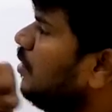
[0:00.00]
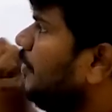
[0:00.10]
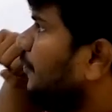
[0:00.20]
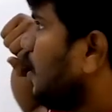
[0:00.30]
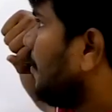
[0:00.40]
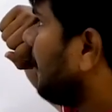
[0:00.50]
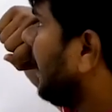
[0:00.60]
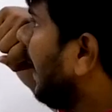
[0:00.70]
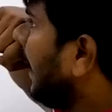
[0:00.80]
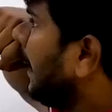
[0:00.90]
If you come to
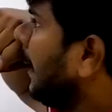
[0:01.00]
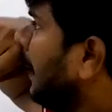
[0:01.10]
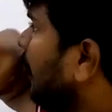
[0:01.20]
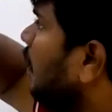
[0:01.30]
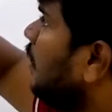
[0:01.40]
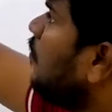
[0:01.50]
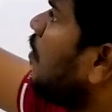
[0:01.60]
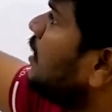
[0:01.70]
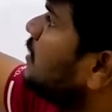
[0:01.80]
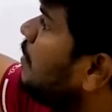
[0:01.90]
there, now
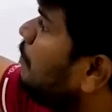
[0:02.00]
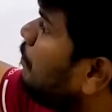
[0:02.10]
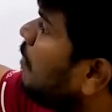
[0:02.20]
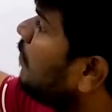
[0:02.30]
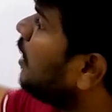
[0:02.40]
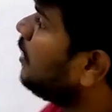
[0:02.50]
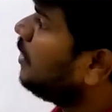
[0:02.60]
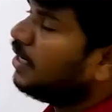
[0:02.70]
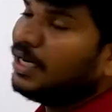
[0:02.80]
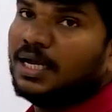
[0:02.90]
what is the power